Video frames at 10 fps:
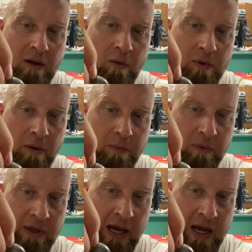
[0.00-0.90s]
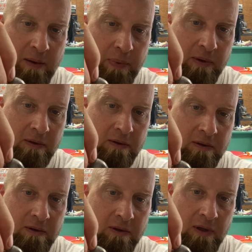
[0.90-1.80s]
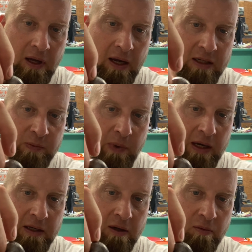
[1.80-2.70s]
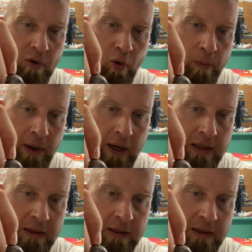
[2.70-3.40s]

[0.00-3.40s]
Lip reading: on the cap, and I spiked it on the oil pan.